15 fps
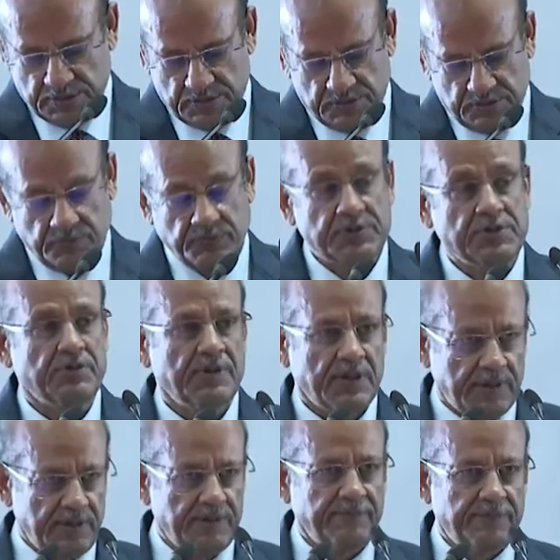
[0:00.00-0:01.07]
So we should
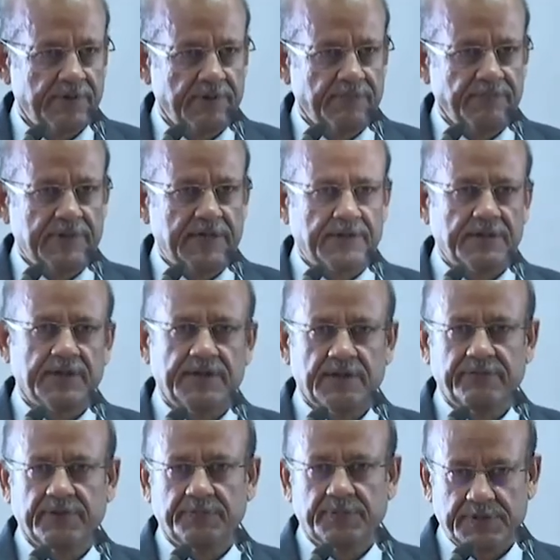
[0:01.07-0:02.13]
learn from that kind
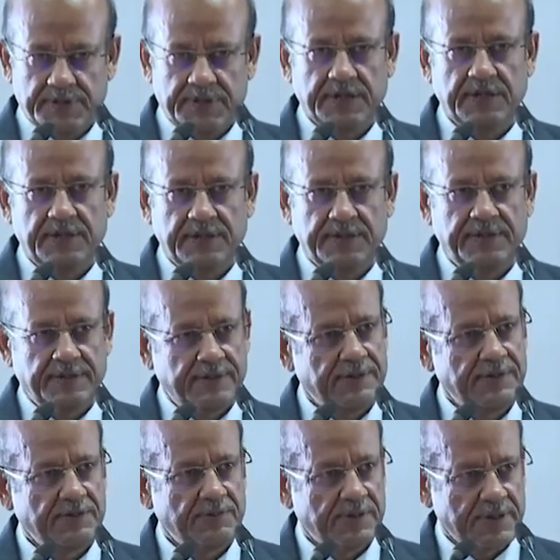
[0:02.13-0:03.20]
of a personality,
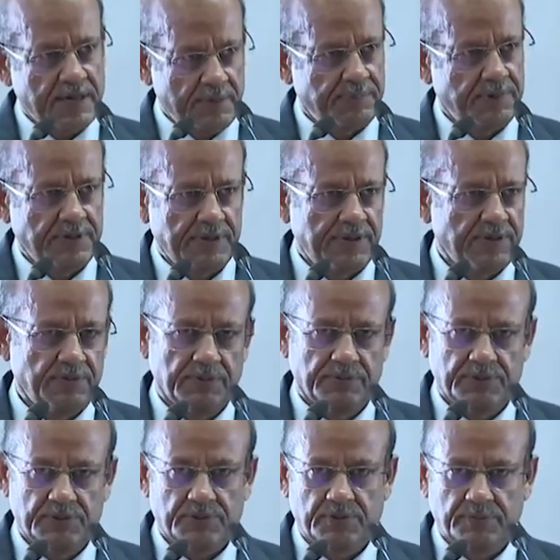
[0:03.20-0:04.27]
and you are happy that
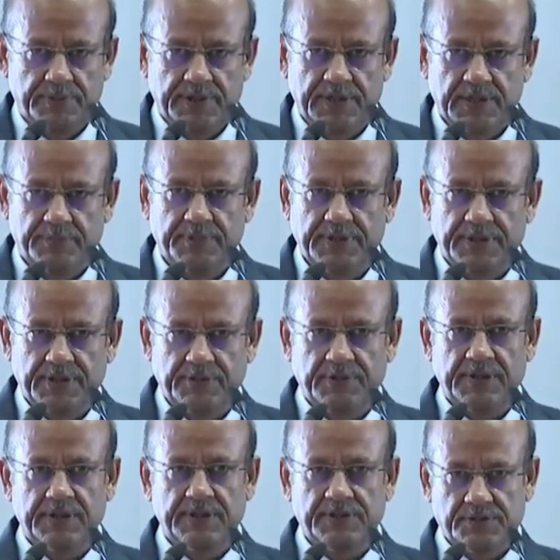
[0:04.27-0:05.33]
you should be happy that you
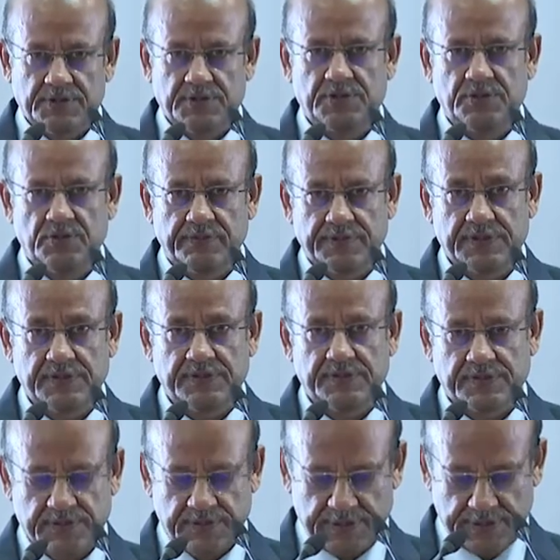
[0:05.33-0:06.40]
are an institute which
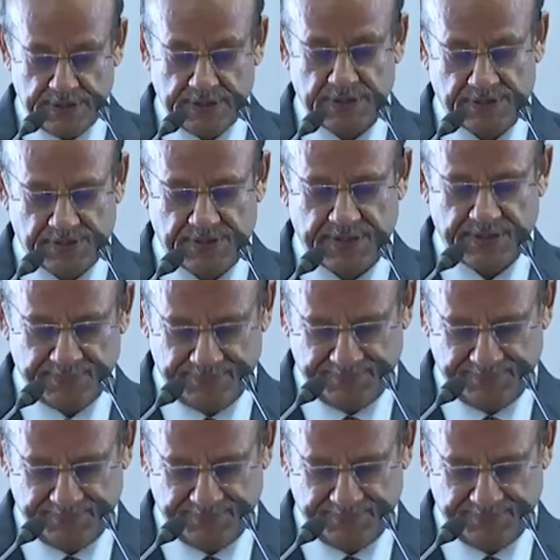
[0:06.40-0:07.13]
is in his name.